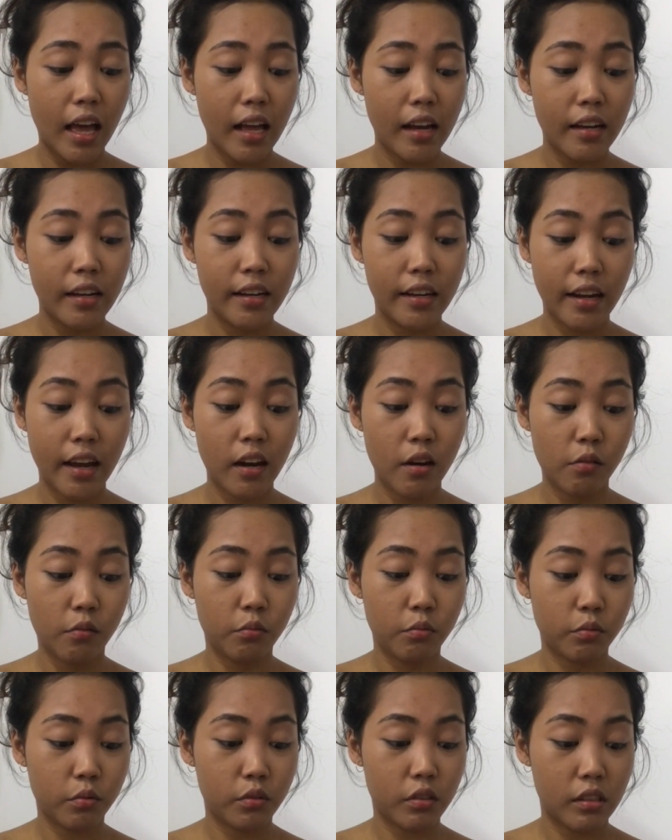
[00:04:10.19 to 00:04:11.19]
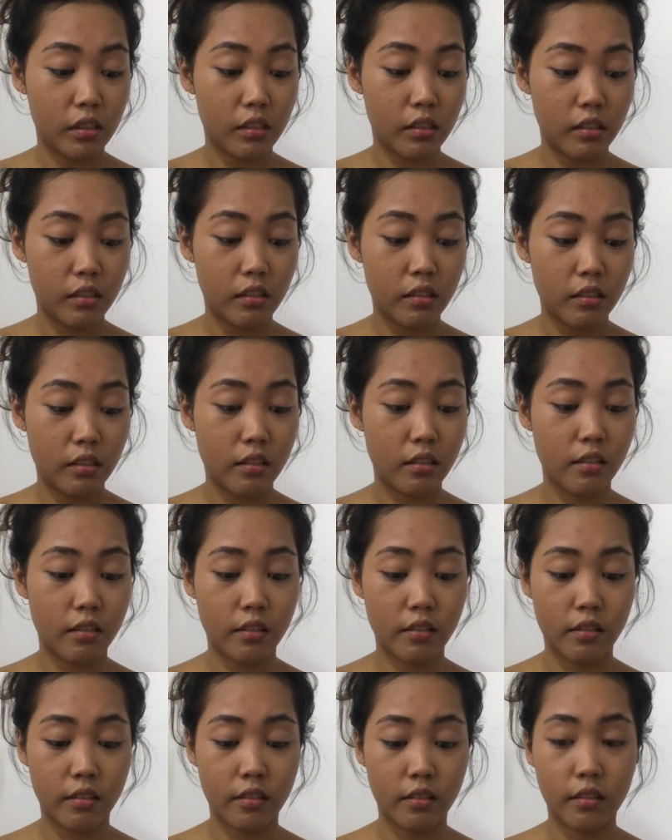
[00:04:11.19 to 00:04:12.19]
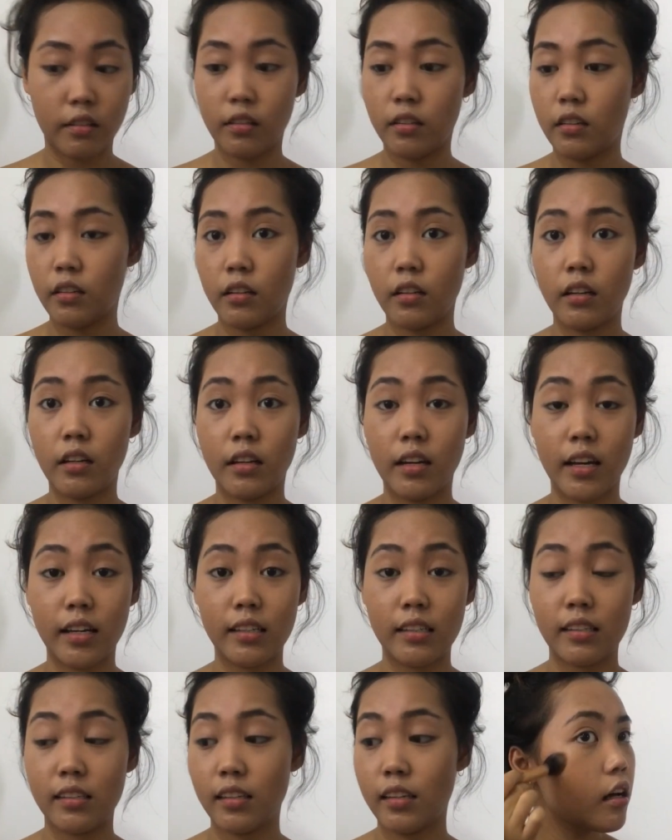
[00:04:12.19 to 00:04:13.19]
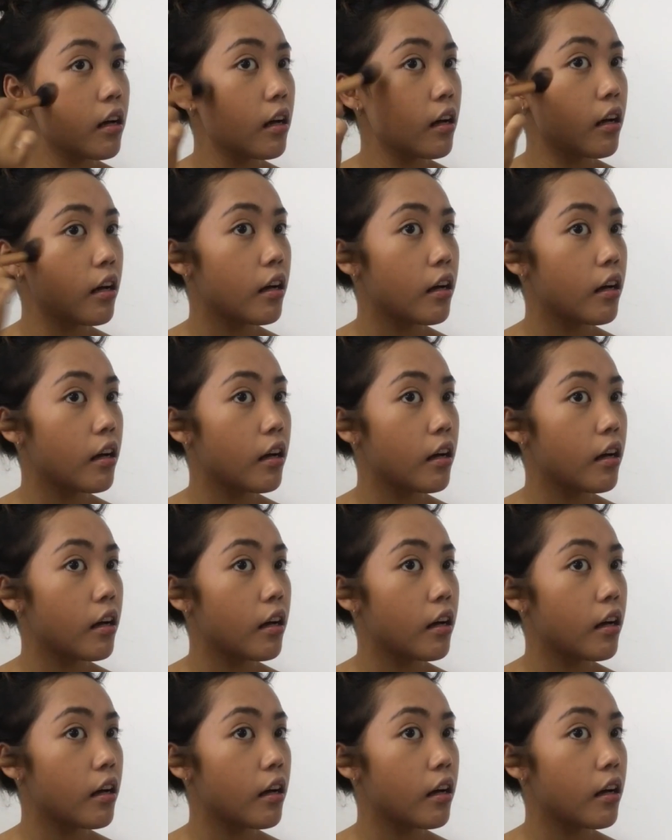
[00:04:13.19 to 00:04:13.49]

and that wasn't a nice thing.